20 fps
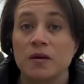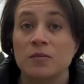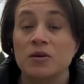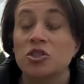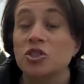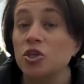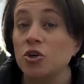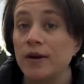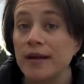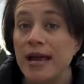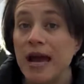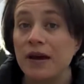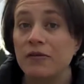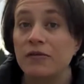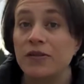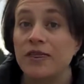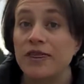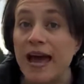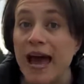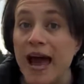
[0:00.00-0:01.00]
But sure
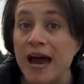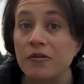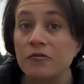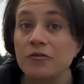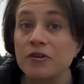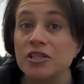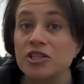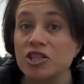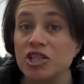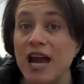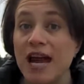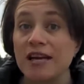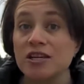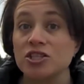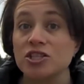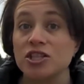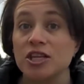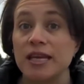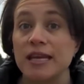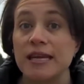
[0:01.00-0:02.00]
enough, that
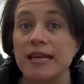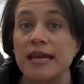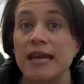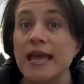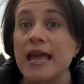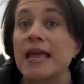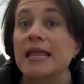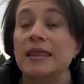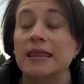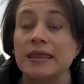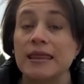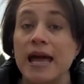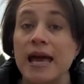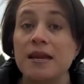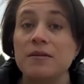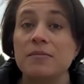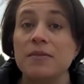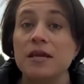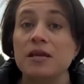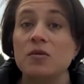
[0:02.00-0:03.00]
rejection
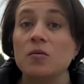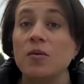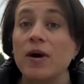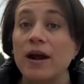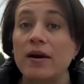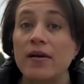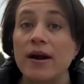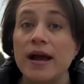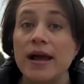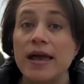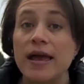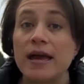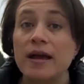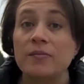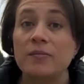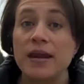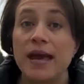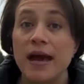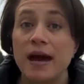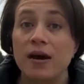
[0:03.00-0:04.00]
led me to where I
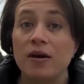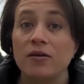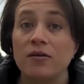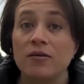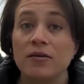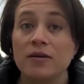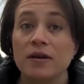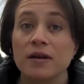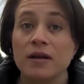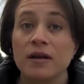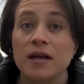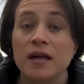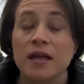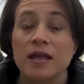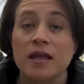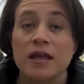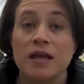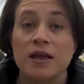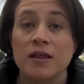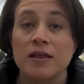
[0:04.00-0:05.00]
am now.
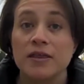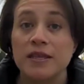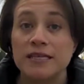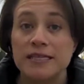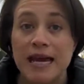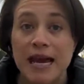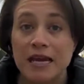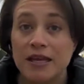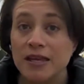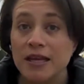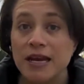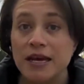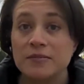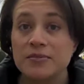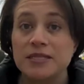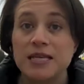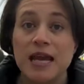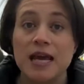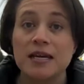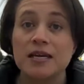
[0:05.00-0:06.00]
The deck that I'm
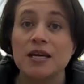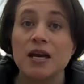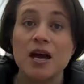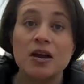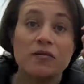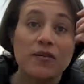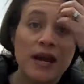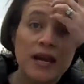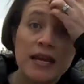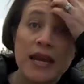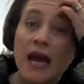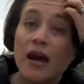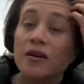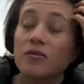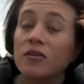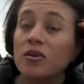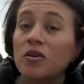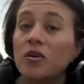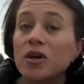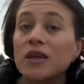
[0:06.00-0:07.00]
standing on right now to
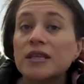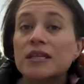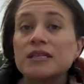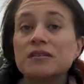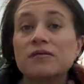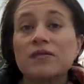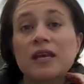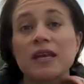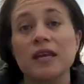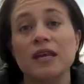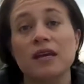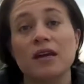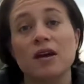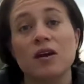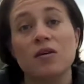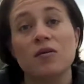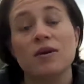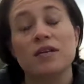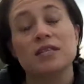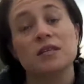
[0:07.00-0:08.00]
record this
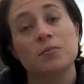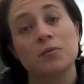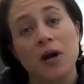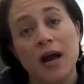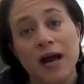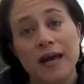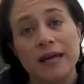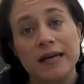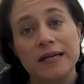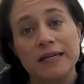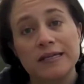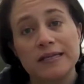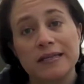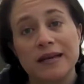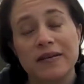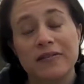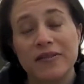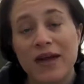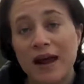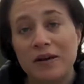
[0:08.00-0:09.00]
video is a product
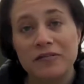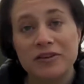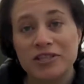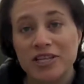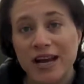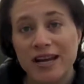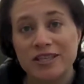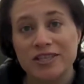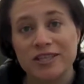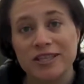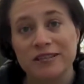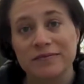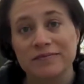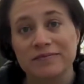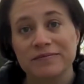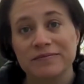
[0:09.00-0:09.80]
of that rejection.